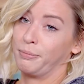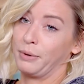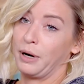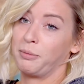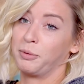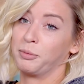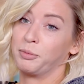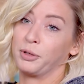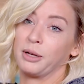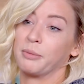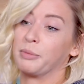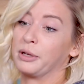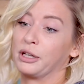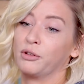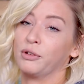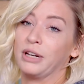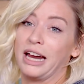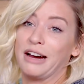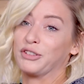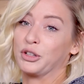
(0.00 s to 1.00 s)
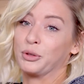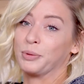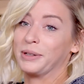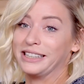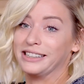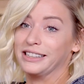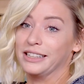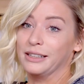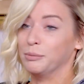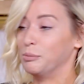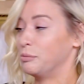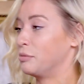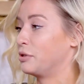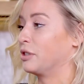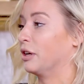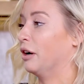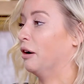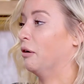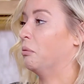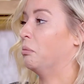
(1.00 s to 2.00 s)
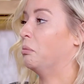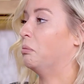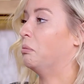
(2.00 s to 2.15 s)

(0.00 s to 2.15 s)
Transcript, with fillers: Probably, but you never read them, so.